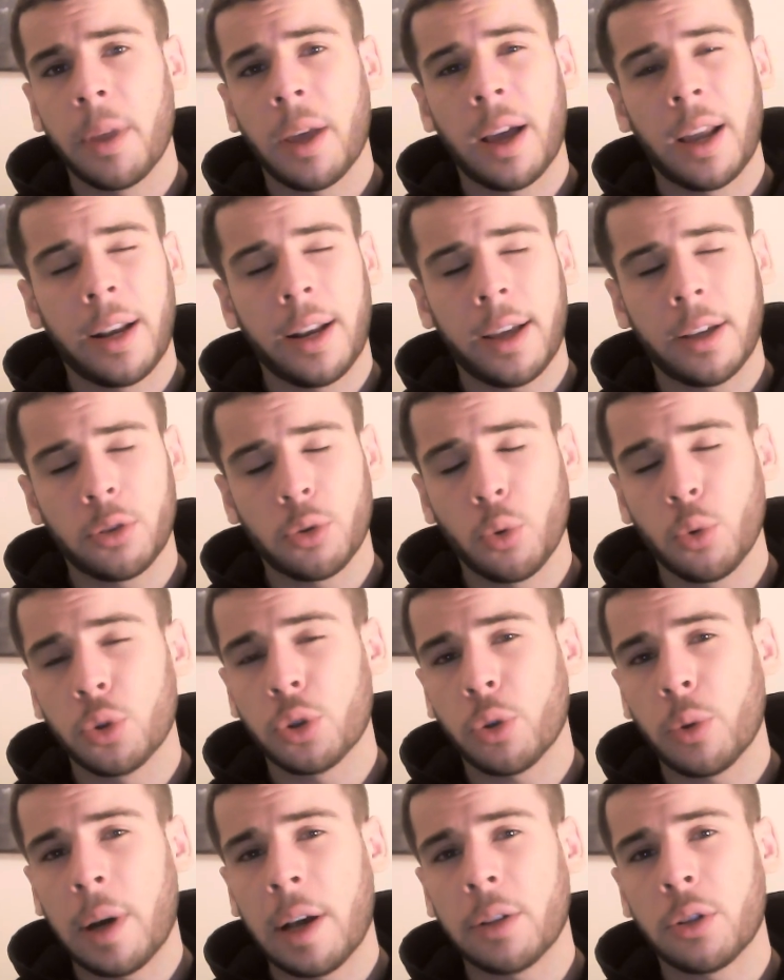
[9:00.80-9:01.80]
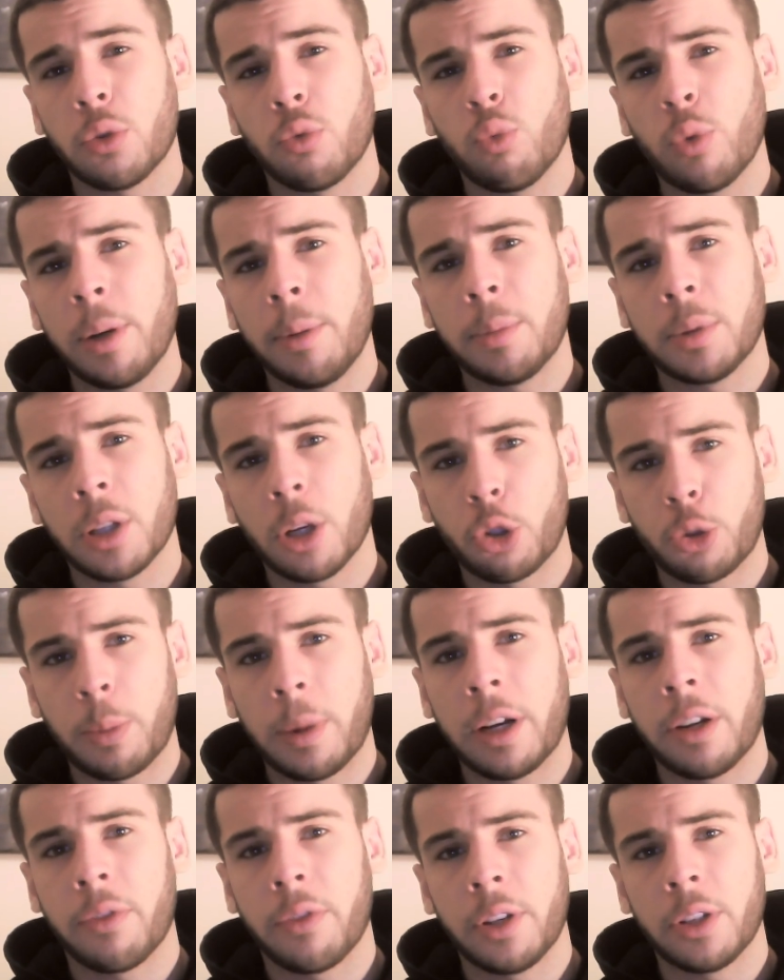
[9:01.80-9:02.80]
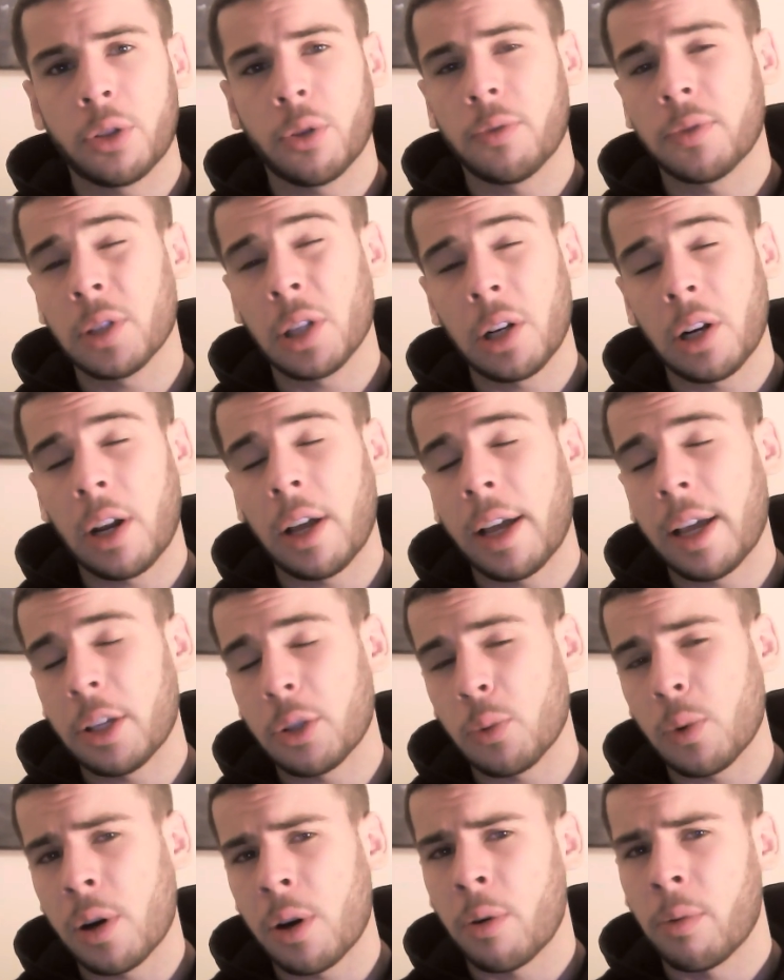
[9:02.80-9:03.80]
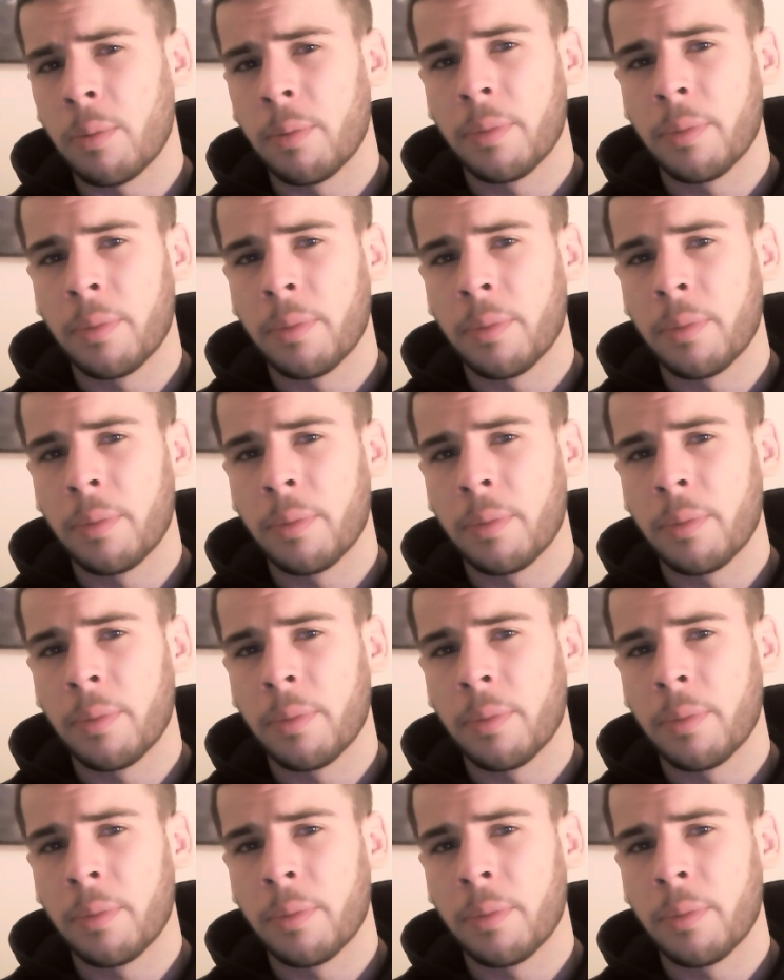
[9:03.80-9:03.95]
and that's also how to reap such benefits of sunlight as well.